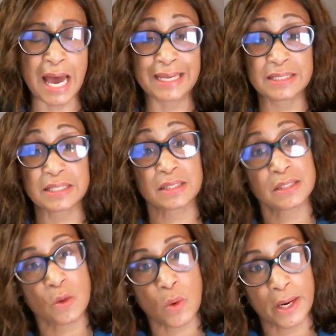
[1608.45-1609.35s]
ISC
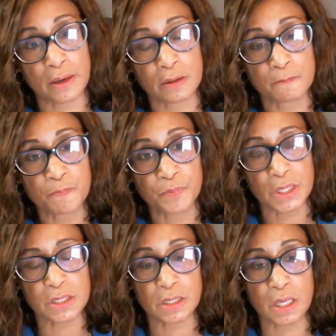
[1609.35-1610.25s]
Squared
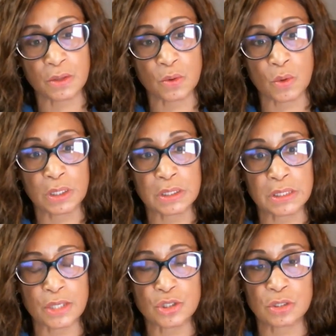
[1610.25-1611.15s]
is another
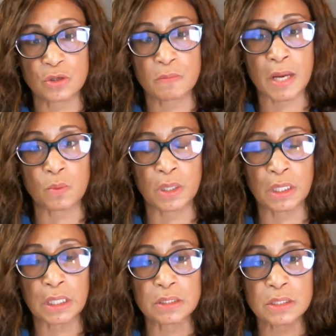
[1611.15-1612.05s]
organization you might
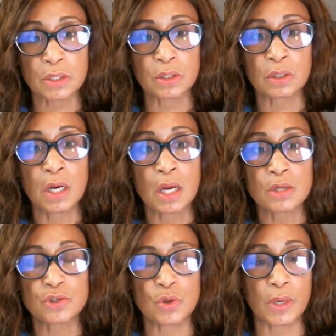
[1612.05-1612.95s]
want to consider
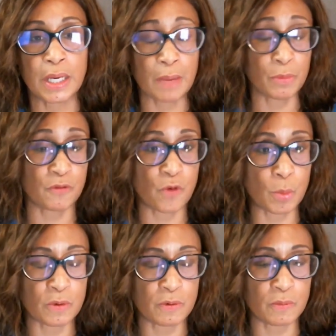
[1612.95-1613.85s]
joining. I'm the
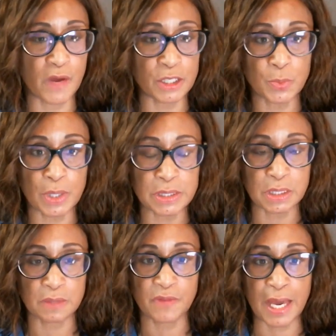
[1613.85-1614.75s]
former vice
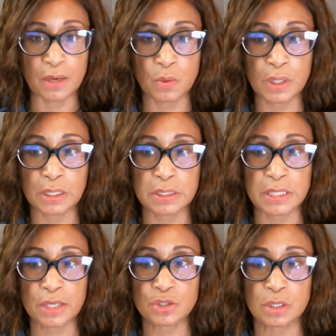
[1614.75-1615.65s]
president of that
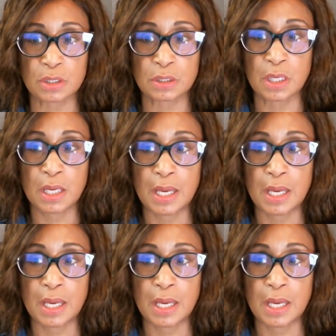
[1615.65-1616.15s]
organization.